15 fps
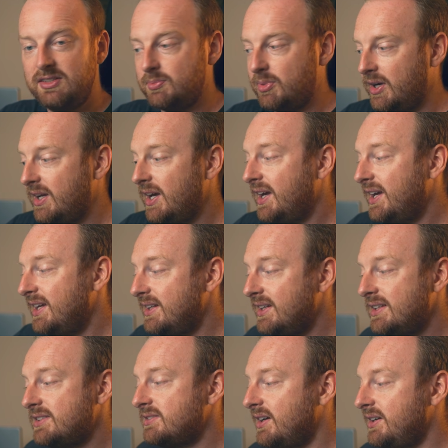but it
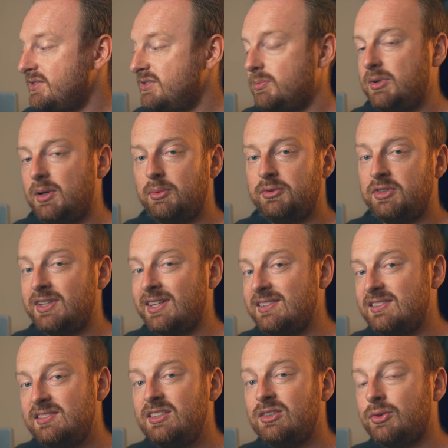is nice to be able to
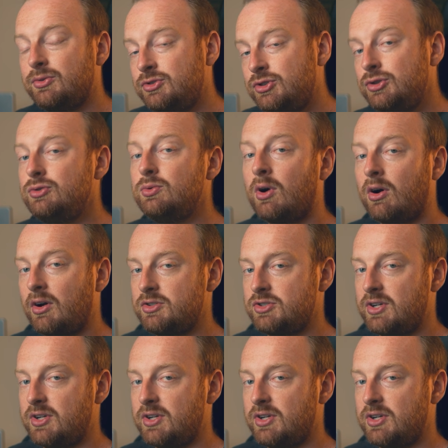conceal 2 hard